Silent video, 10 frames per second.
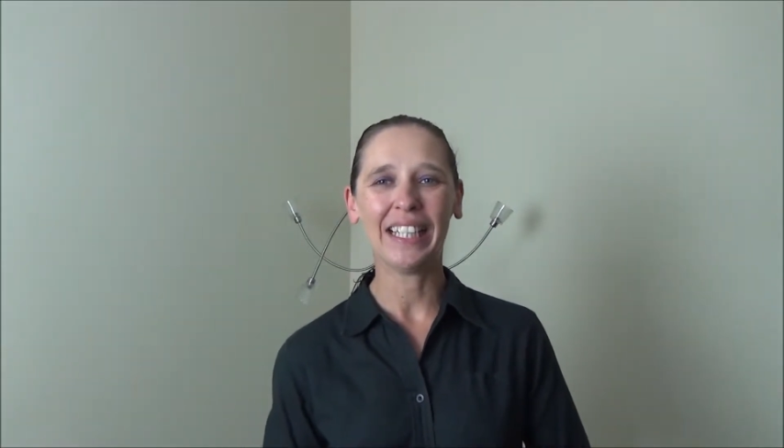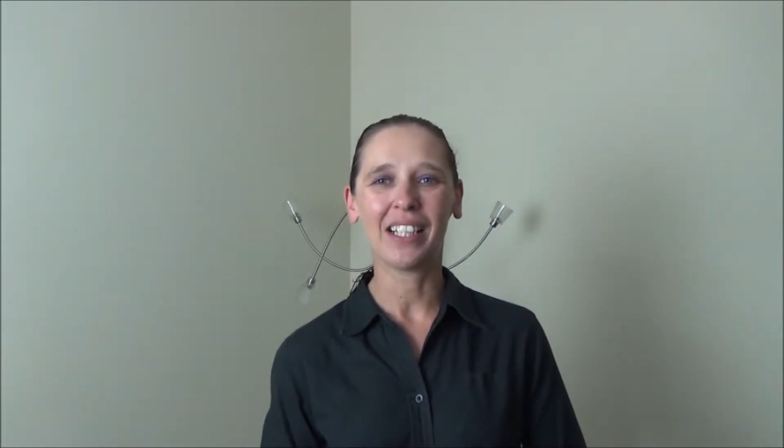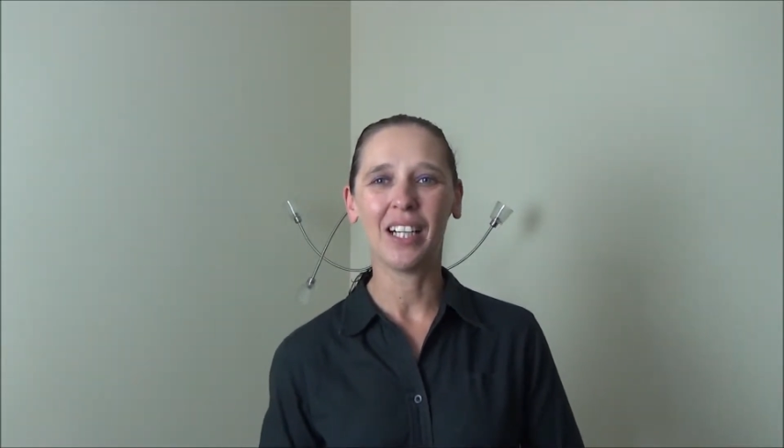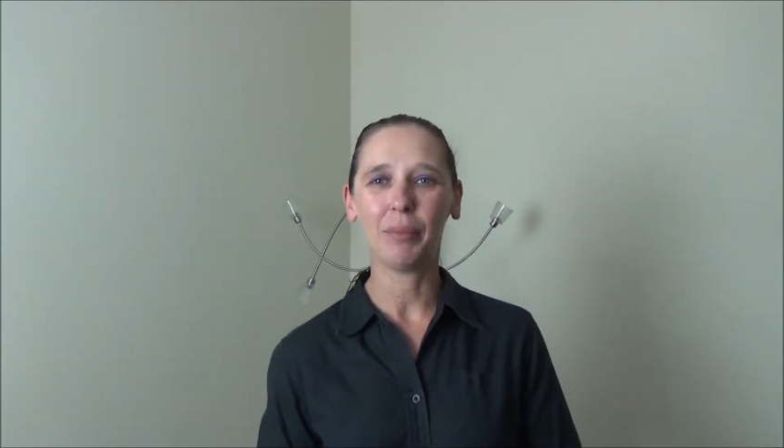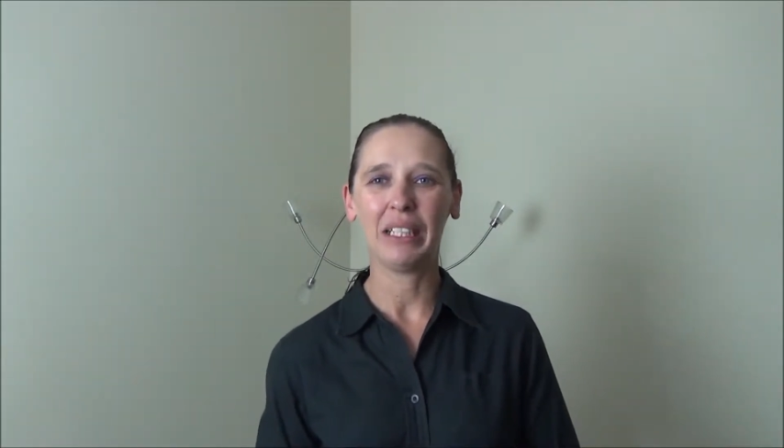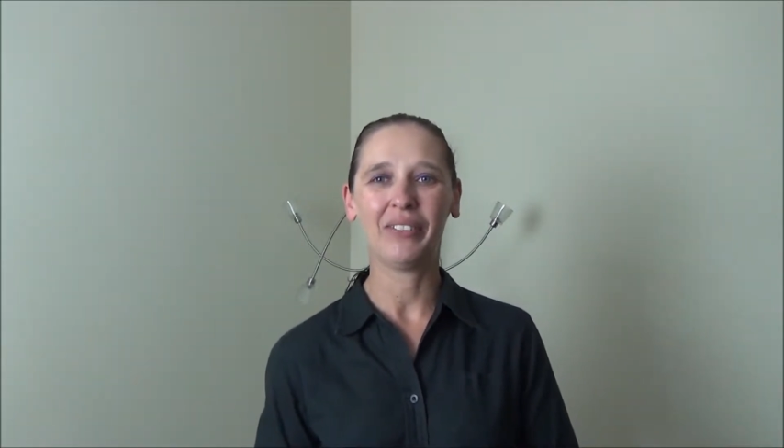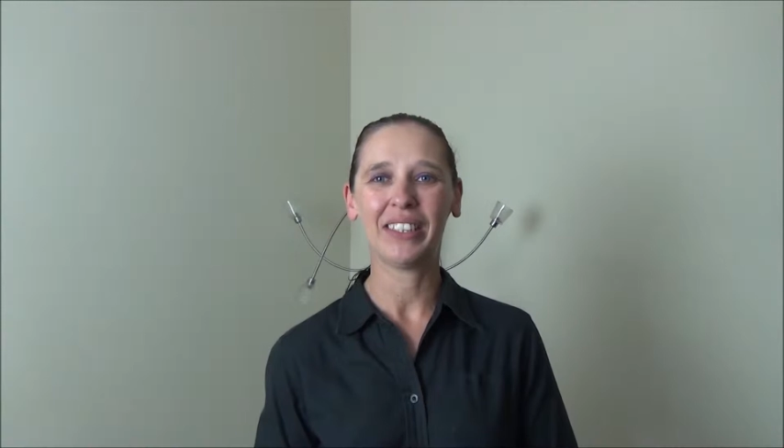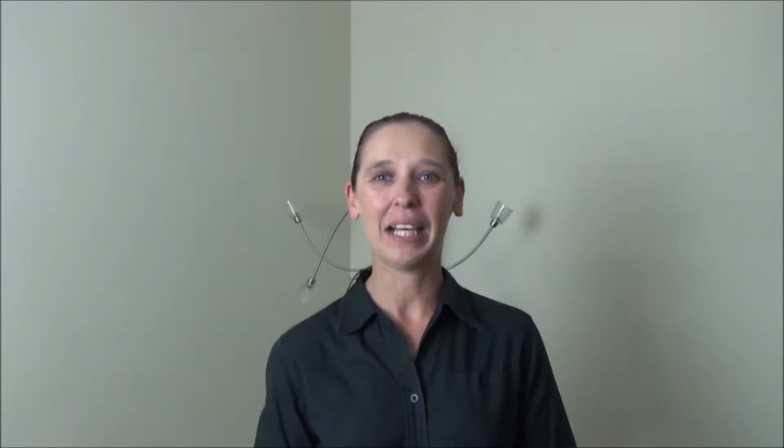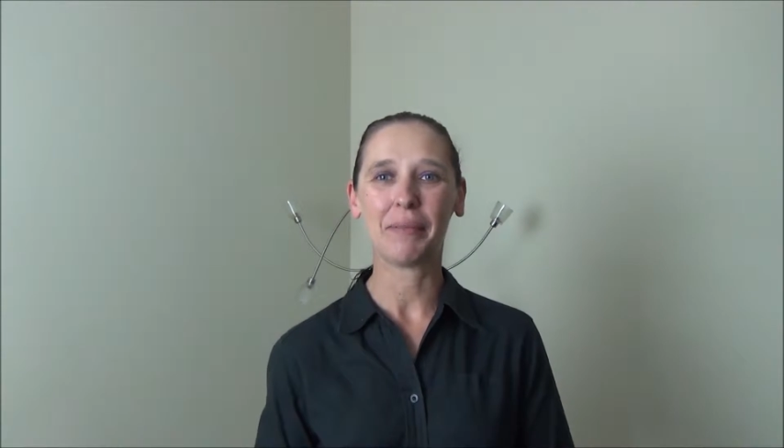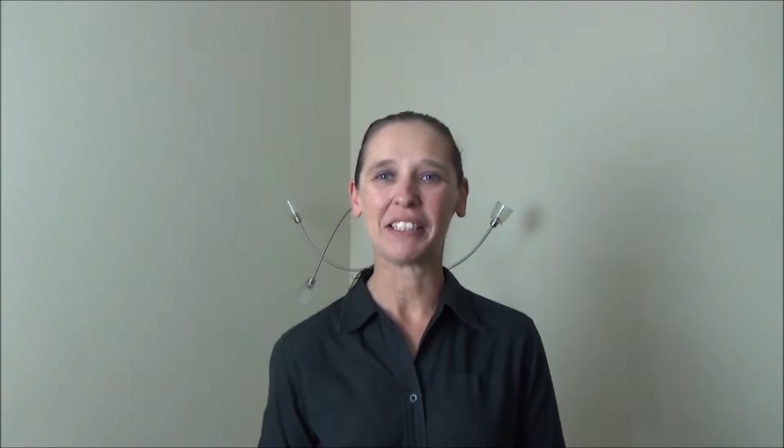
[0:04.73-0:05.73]
Can't believe
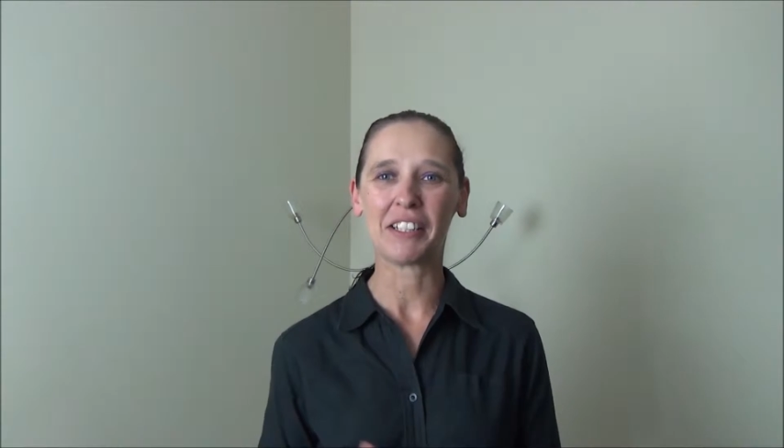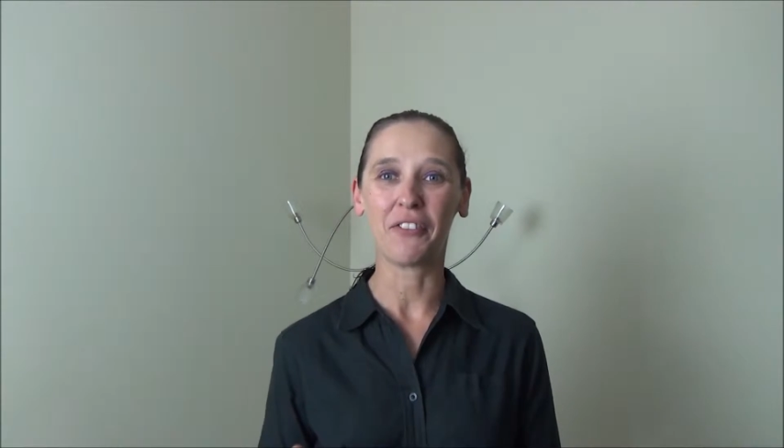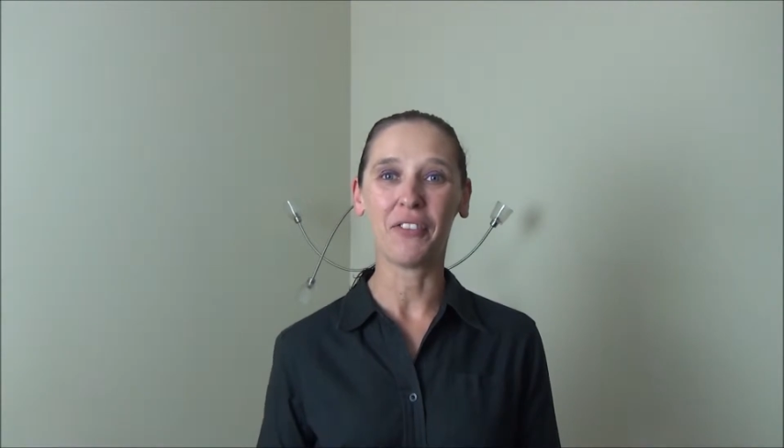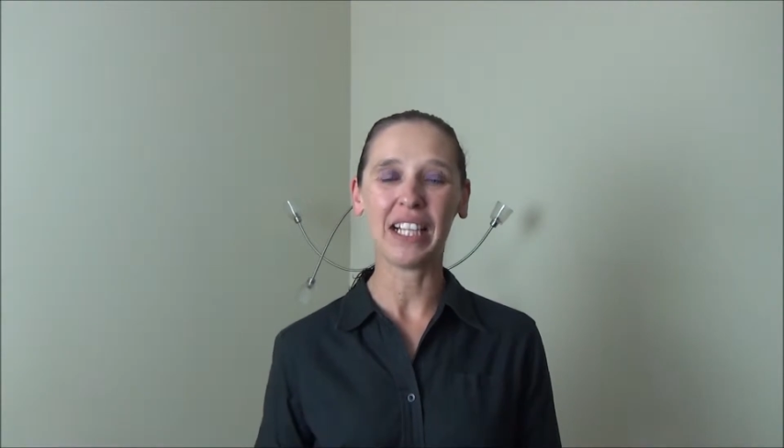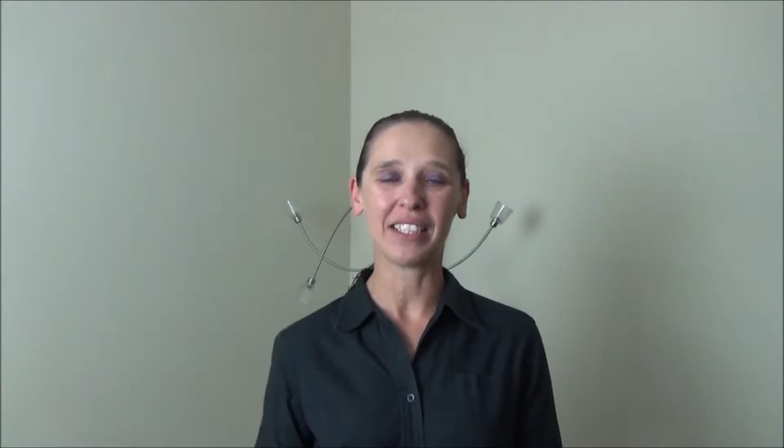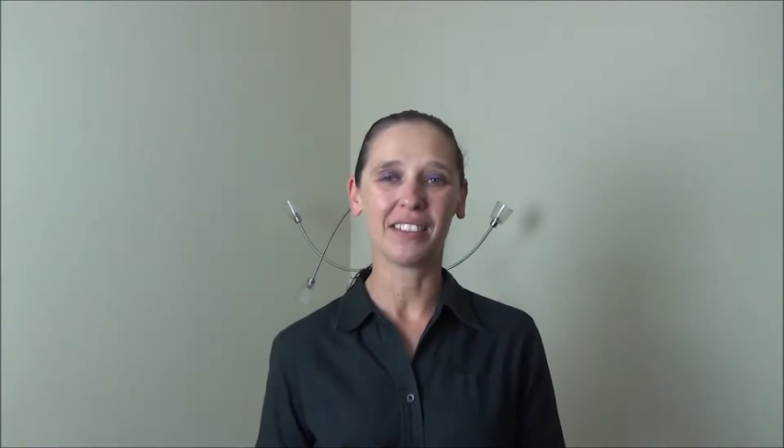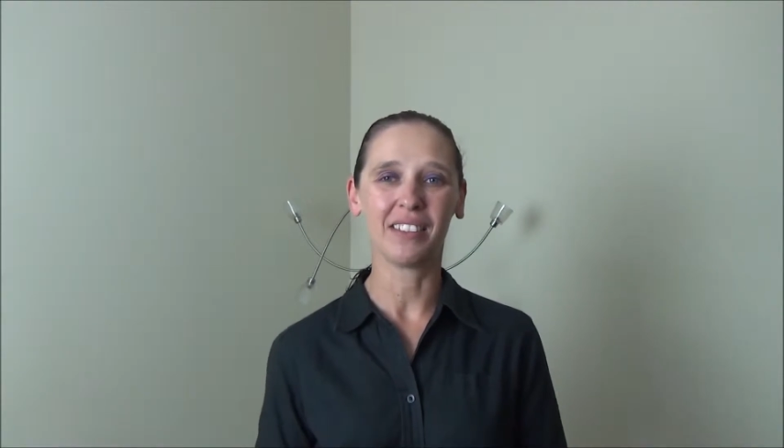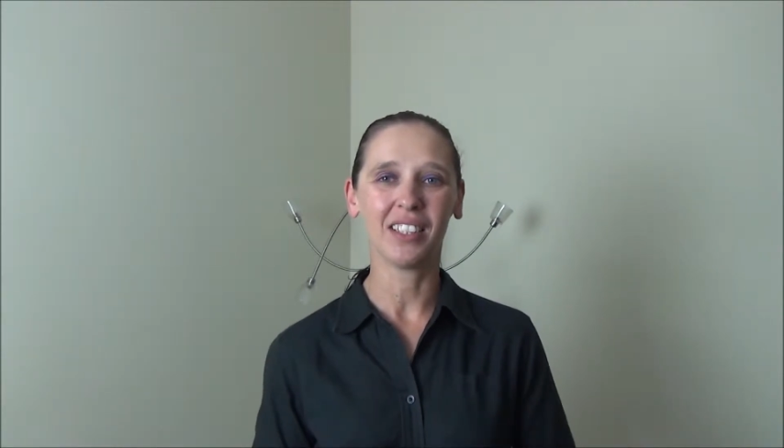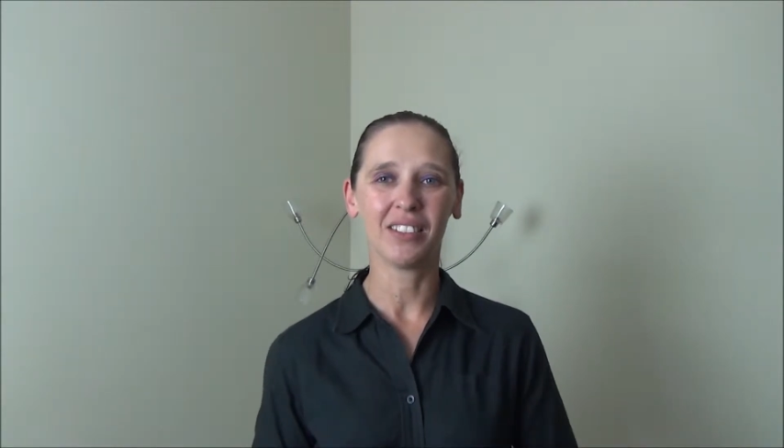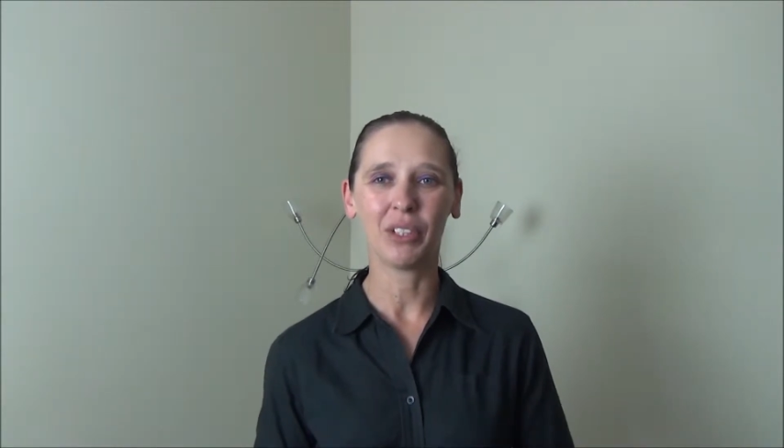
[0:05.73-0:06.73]
it's happened so fast, you
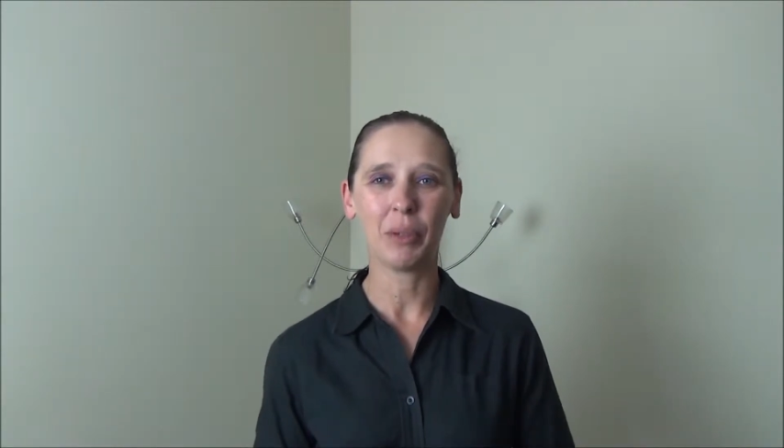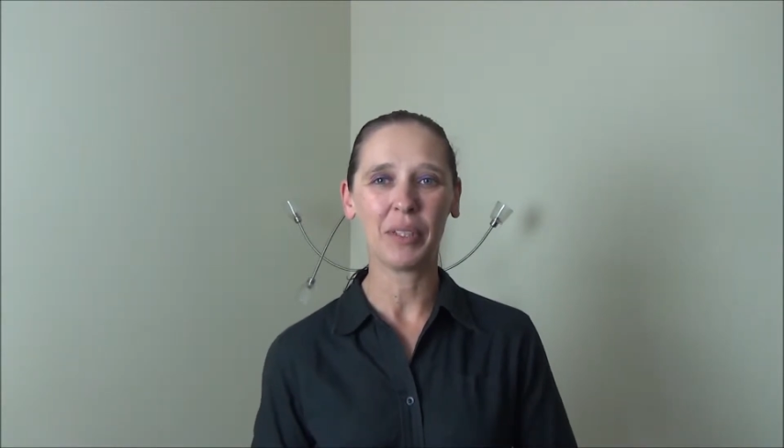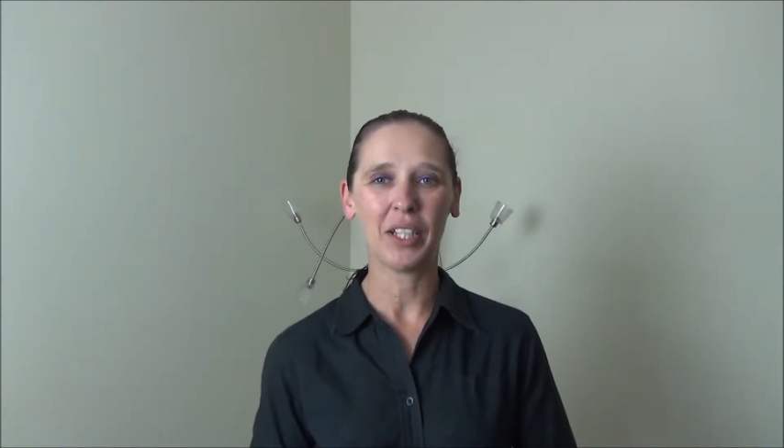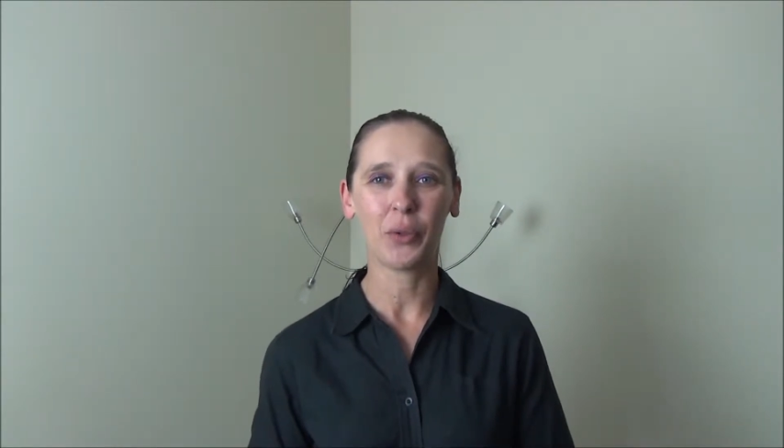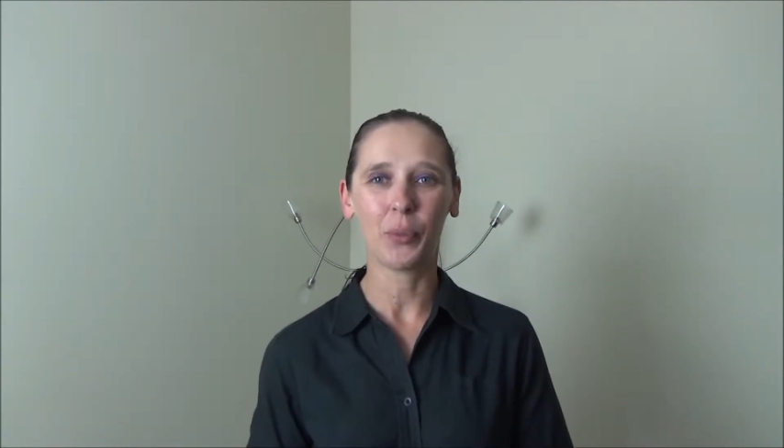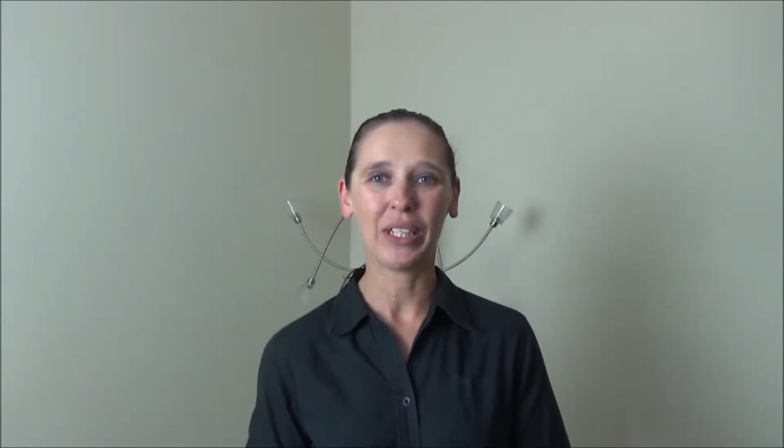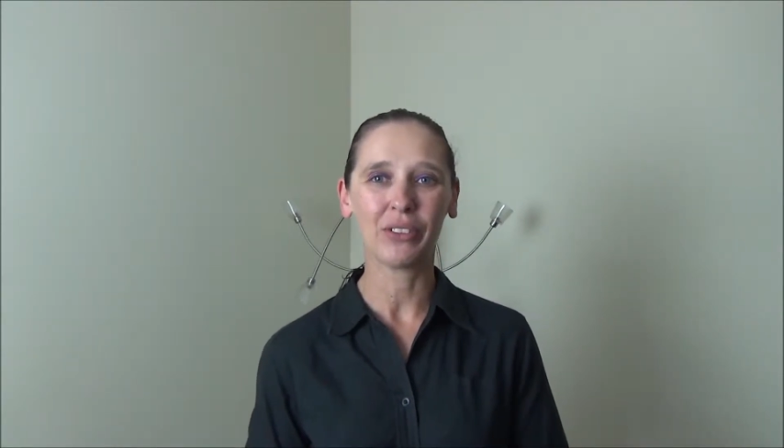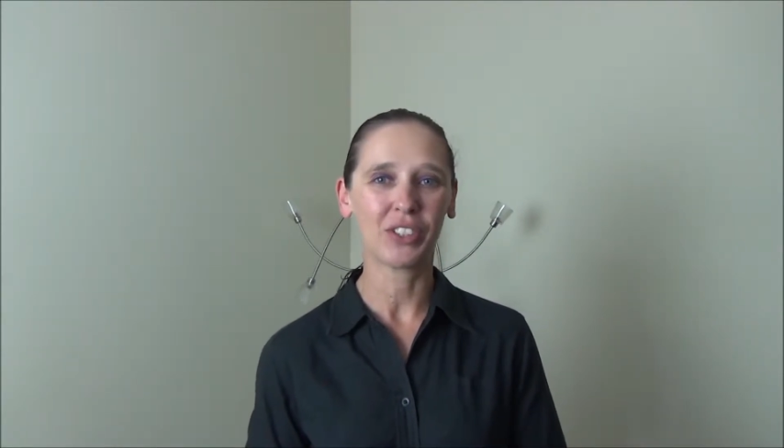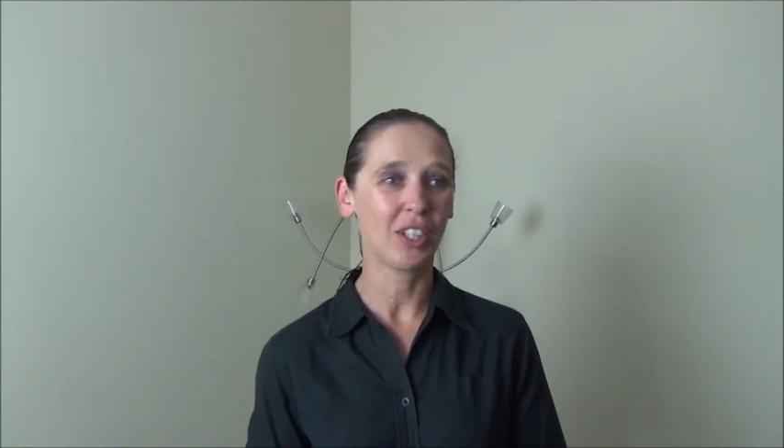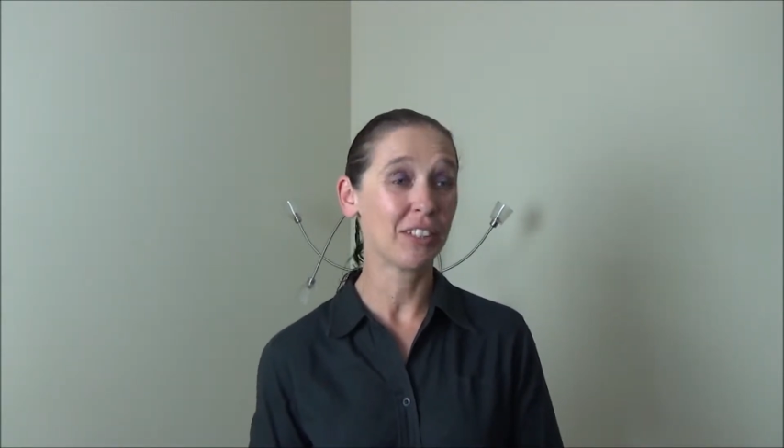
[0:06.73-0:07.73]
know, only another week or so.